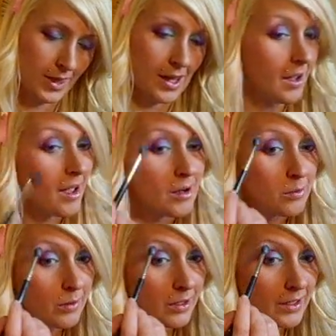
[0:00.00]
thing, I
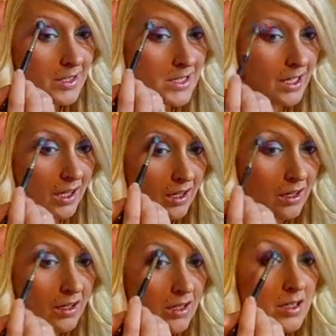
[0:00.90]
don't really dig it.
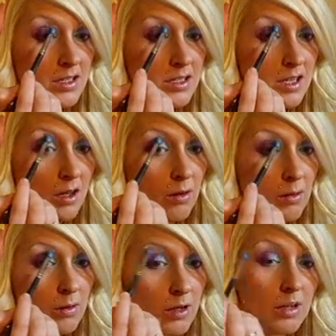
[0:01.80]
So
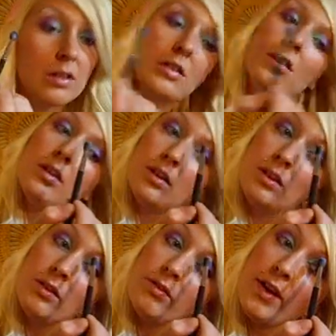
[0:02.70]

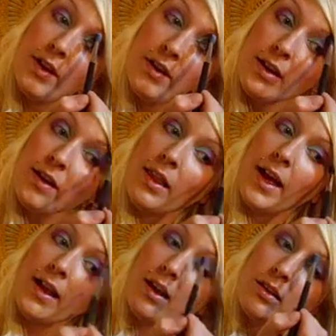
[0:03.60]
very
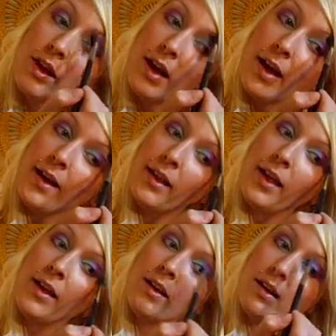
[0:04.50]
light on the
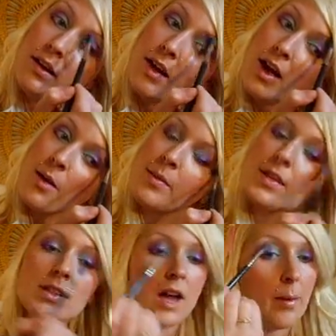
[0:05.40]
highlight at
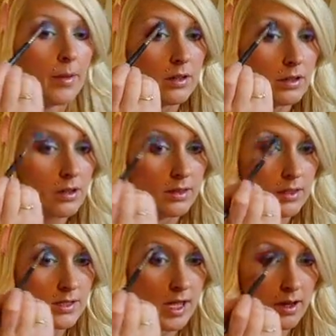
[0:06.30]
the top underneath
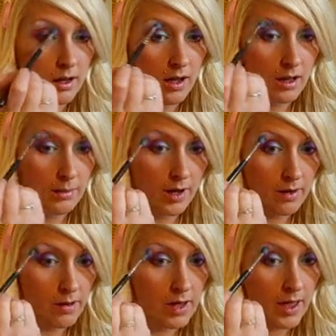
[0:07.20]
the entire
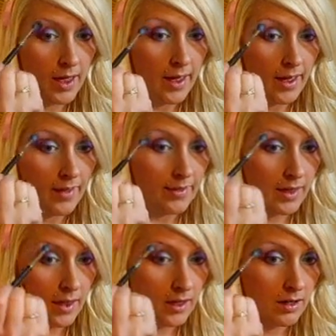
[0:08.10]
eyebrow. And
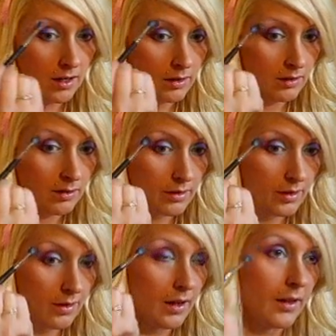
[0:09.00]
then another
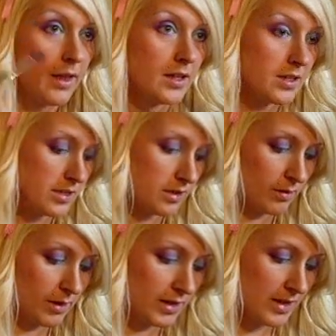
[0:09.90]
thing that I like to do
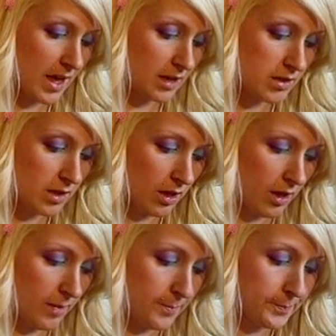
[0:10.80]
is
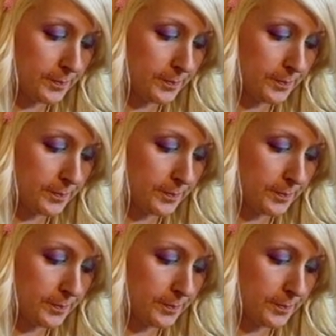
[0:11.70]
actually,